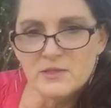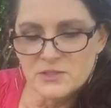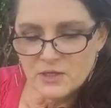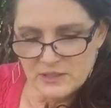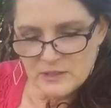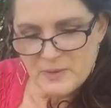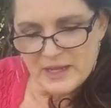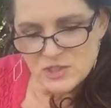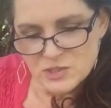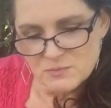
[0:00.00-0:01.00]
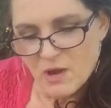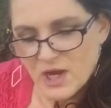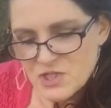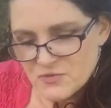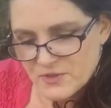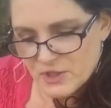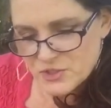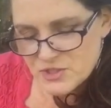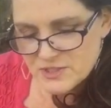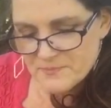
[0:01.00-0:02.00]
Turning the page. March
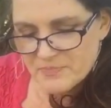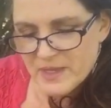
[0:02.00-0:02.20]
1st.